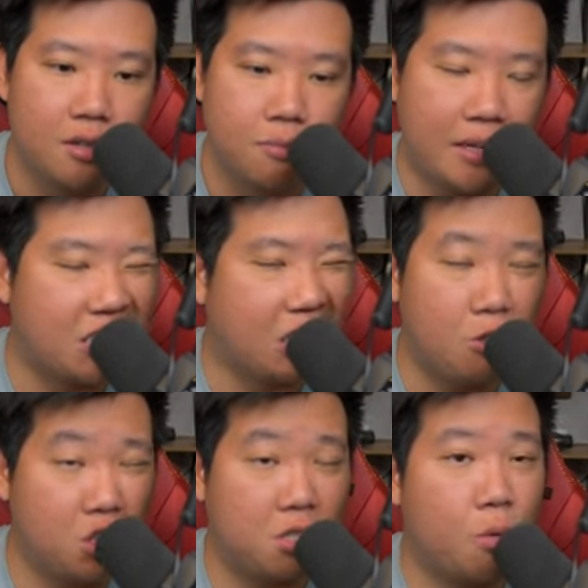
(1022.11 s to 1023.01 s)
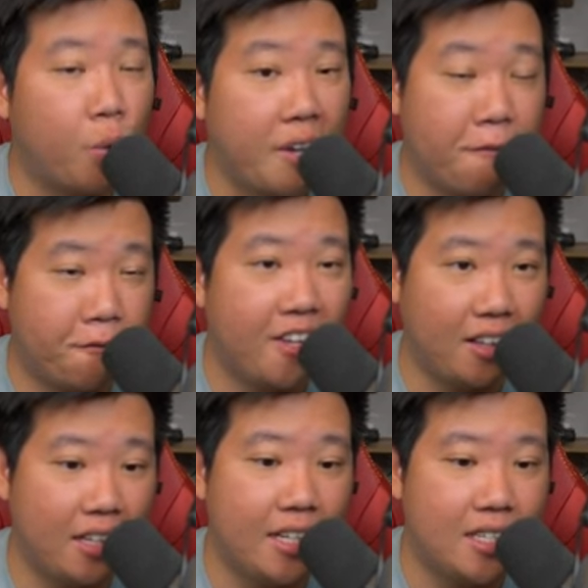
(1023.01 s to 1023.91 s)
Basically, you just
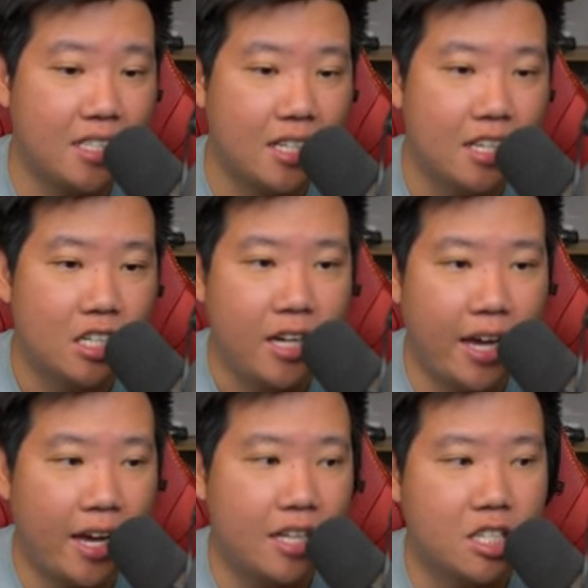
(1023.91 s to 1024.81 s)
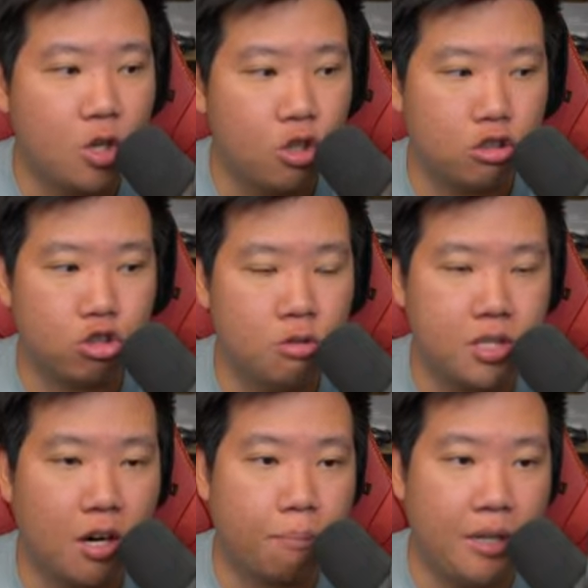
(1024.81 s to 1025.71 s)
refill it, and your troops
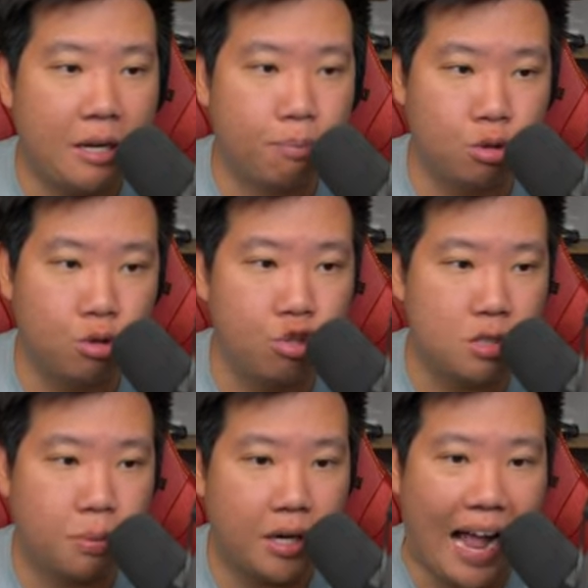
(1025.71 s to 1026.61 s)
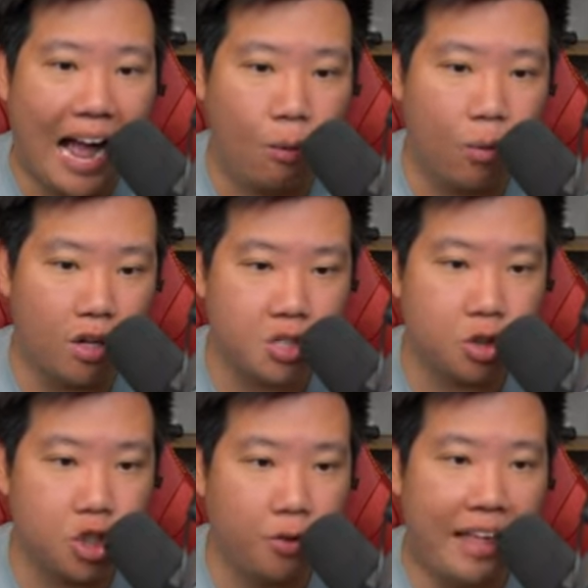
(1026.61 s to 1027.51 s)
are being produced per hour, so
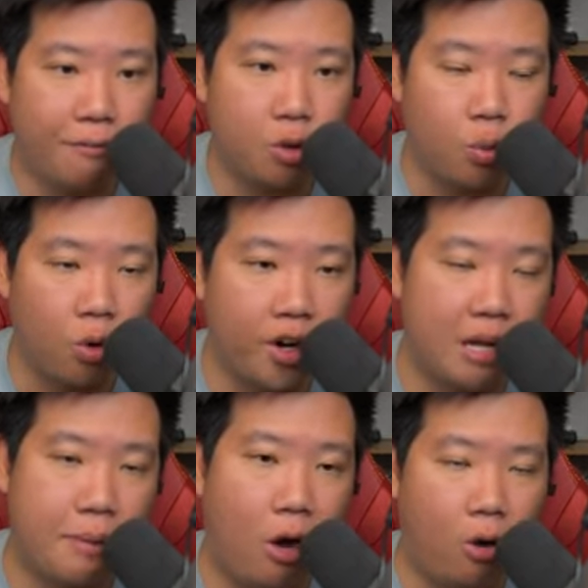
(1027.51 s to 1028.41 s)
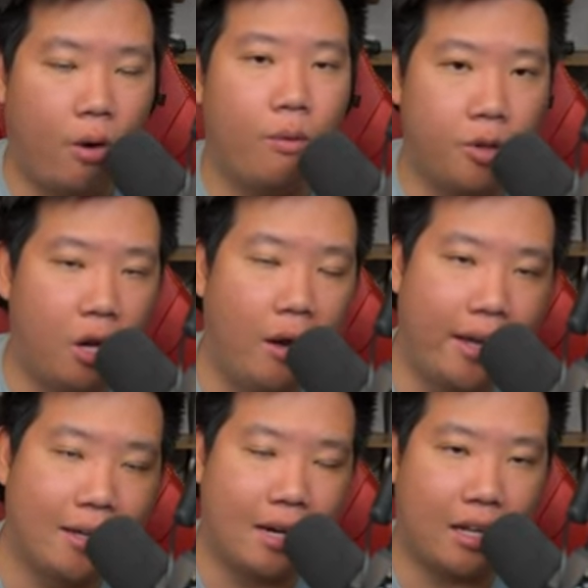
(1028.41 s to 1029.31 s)
you don't have to worry about, oh, you know,
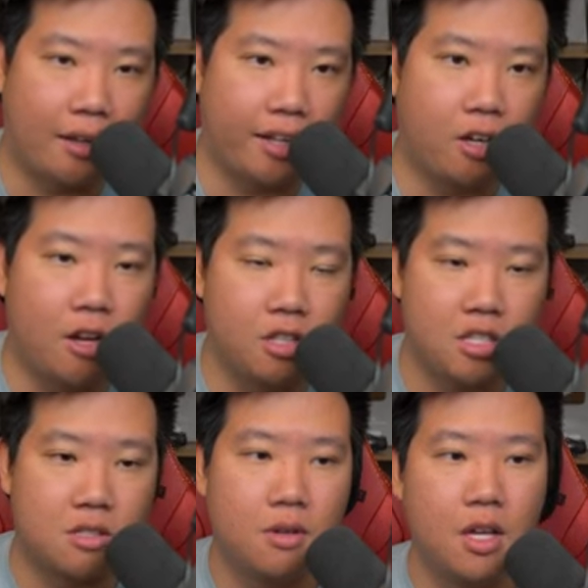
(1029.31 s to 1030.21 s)
I gotta click on this